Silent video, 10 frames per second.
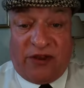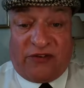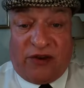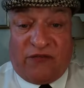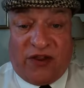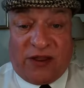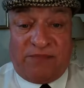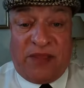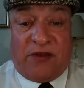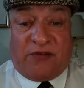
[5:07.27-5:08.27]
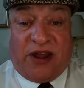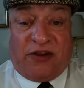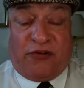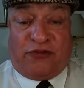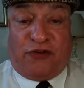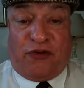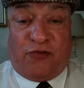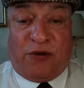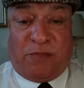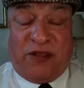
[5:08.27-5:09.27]
Terrific. Radio
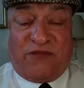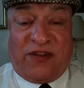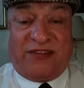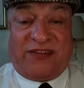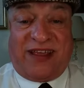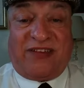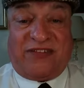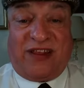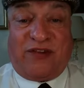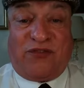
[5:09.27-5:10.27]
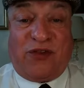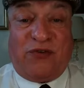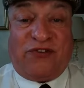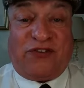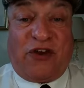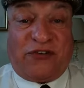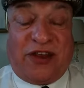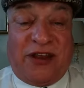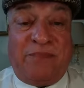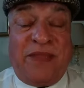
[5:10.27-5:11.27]
2 would be fantastic for you,
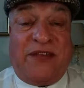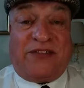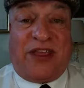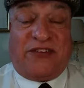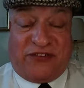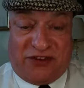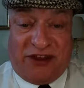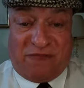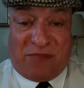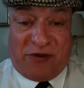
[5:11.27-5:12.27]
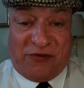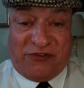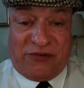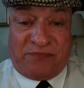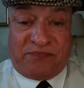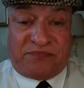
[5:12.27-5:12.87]
Scotty, says Steve Burroughs.